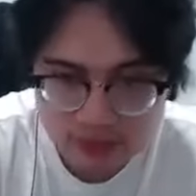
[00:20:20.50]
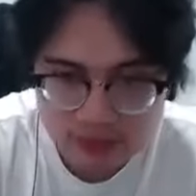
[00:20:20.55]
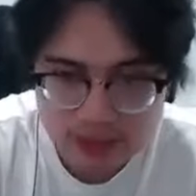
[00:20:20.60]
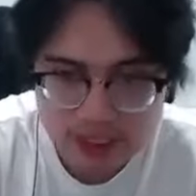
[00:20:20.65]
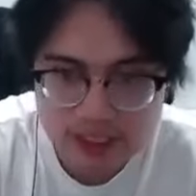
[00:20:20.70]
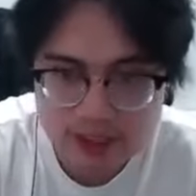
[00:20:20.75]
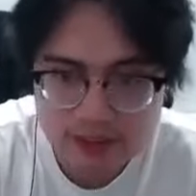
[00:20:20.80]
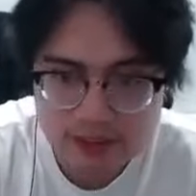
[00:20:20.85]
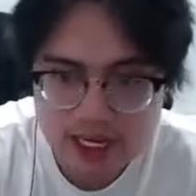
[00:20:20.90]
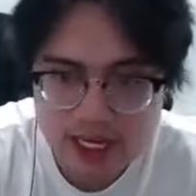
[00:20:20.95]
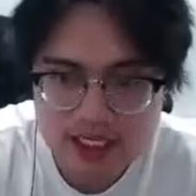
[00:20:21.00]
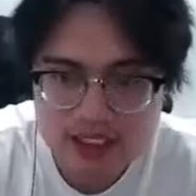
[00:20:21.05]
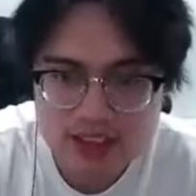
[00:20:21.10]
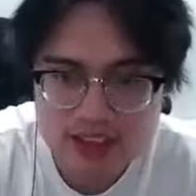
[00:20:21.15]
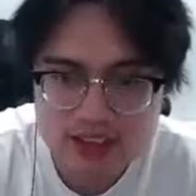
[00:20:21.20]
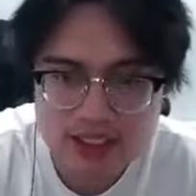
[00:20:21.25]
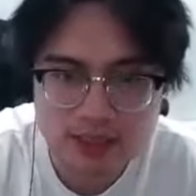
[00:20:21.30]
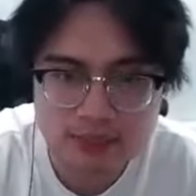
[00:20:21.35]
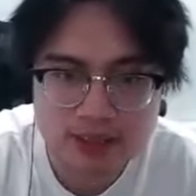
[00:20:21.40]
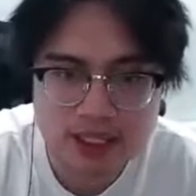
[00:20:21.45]
Wait up,
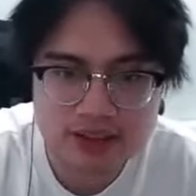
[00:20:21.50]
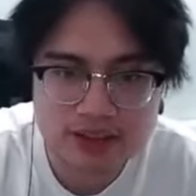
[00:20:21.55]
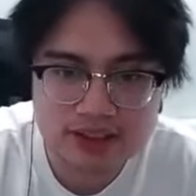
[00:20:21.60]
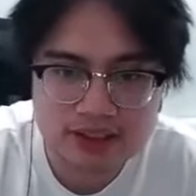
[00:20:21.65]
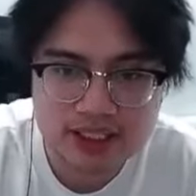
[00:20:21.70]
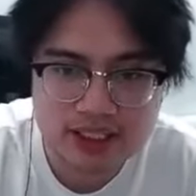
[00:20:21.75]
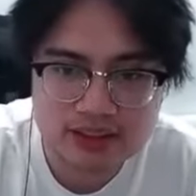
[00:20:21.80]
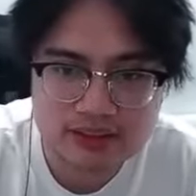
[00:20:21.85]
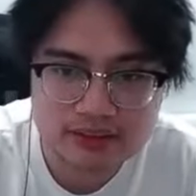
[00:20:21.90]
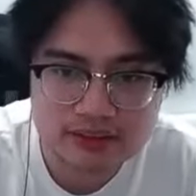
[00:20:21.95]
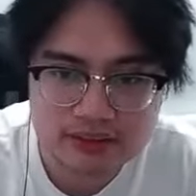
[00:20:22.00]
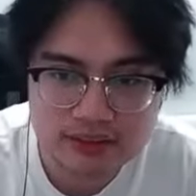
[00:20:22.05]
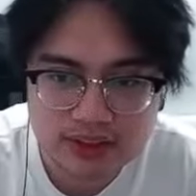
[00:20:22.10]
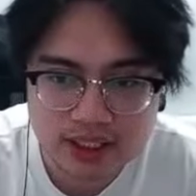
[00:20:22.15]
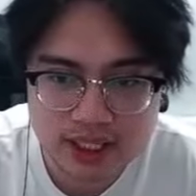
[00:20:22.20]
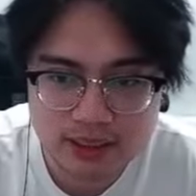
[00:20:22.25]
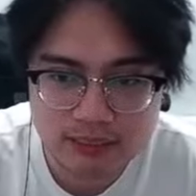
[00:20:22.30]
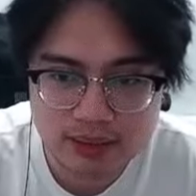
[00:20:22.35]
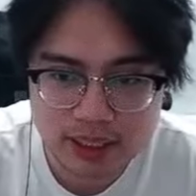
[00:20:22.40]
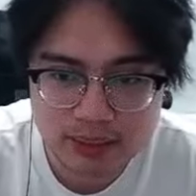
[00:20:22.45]
guys. I'm not done yet.
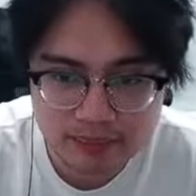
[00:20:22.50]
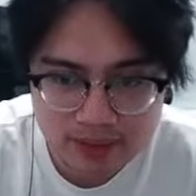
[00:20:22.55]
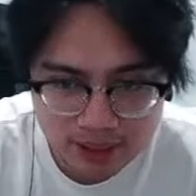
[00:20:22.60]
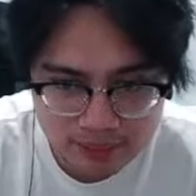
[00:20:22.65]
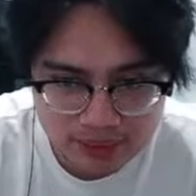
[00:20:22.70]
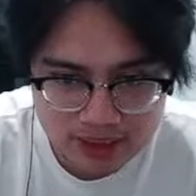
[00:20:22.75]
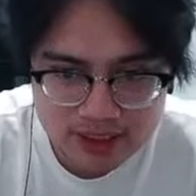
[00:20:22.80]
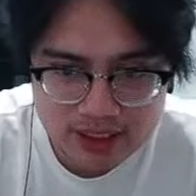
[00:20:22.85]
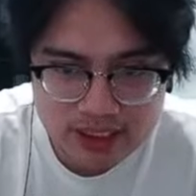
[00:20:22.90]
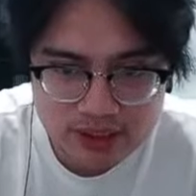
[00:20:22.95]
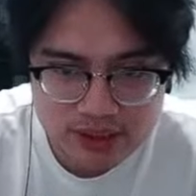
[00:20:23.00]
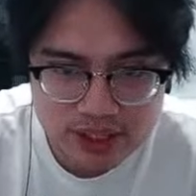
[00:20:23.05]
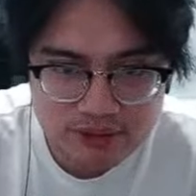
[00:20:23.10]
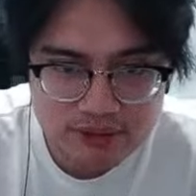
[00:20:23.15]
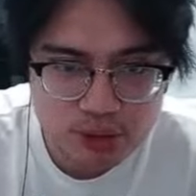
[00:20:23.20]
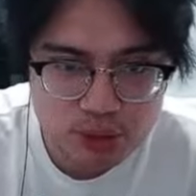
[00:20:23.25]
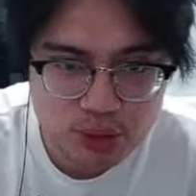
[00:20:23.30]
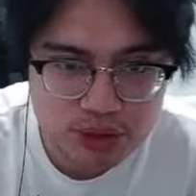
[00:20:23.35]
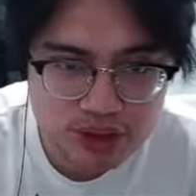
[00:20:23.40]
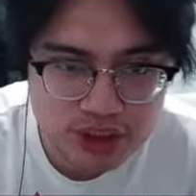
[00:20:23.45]
I'm gonna get to
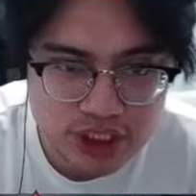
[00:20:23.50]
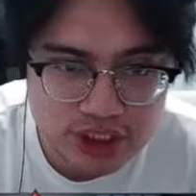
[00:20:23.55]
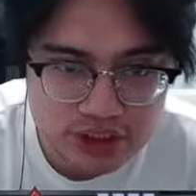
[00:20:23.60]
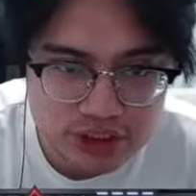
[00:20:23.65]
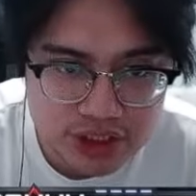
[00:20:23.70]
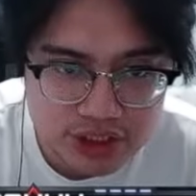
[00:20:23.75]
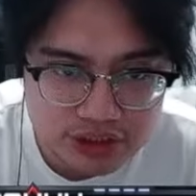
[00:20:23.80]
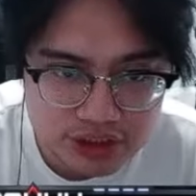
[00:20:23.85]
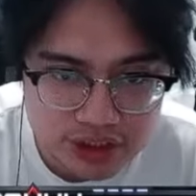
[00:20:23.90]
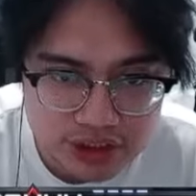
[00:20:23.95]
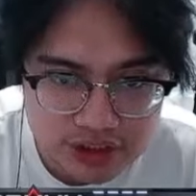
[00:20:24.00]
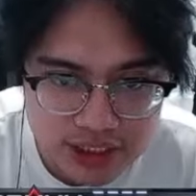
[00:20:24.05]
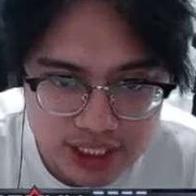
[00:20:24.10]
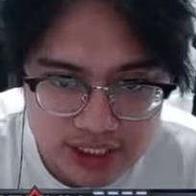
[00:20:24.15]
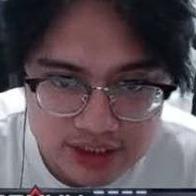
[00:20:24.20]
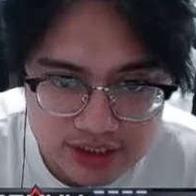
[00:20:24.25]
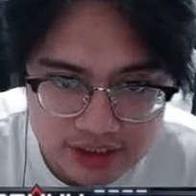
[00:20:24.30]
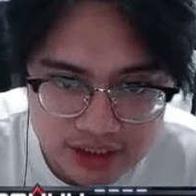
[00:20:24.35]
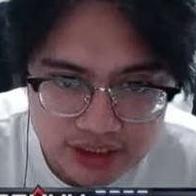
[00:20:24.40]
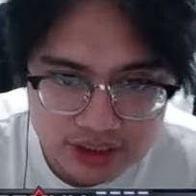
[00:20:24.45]
everyone. Chill, chill, chill,
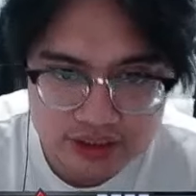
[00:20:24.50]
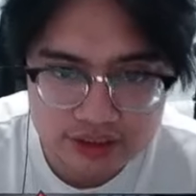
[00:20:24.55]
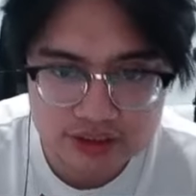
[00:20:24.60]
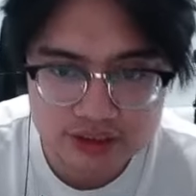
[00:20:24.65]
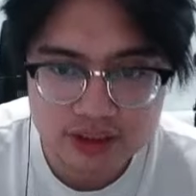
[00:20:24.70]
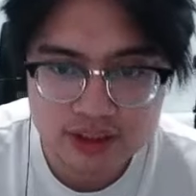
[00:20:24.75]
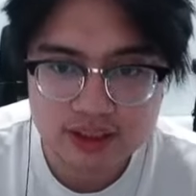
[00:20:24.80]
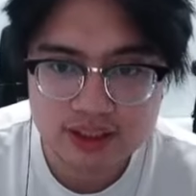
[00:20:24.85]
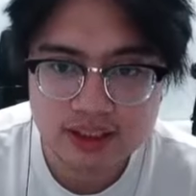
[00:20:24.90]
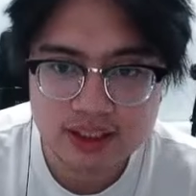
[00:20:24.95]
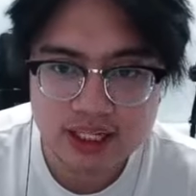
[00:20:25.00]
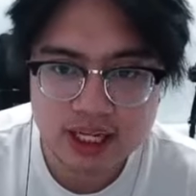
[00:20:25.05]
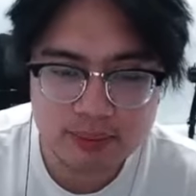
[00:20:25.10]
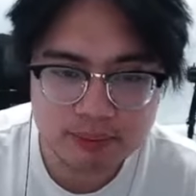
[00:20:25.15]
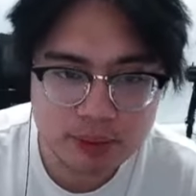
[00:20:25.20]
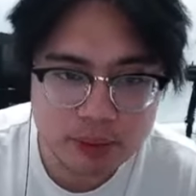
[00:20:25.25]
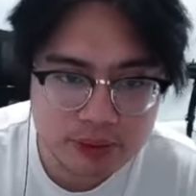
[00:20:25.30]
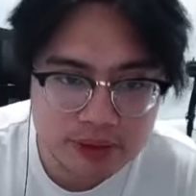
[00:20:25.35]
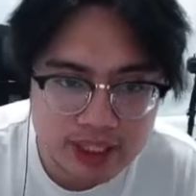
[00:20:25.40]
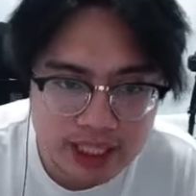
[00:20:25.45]
guys. Chill. I'm
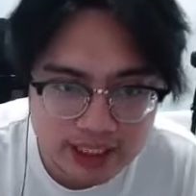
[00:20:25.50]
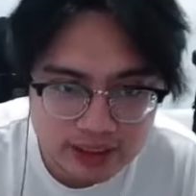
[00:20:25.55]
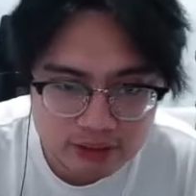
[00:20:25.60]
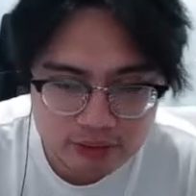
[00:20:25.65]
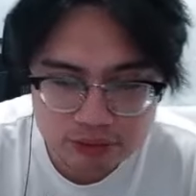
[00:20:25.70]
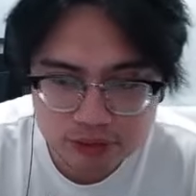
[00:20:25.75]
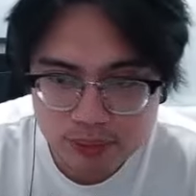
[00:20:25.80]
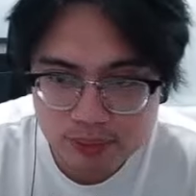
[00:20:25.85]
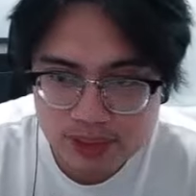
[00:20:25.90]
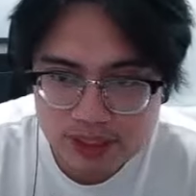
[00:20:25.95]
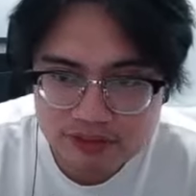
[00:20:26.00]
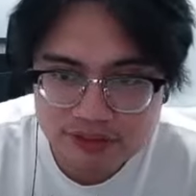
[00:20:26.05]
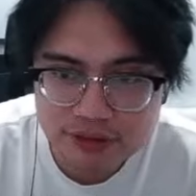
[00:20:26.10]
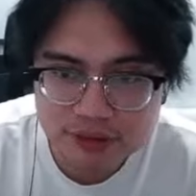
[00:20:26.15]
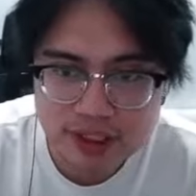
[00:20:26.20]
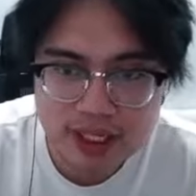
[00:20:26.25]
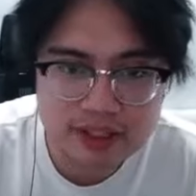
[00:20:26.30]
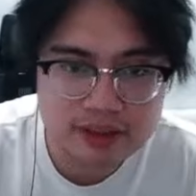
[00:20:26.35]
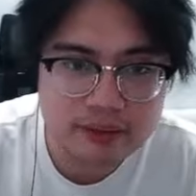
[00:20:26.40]
going like from left to right.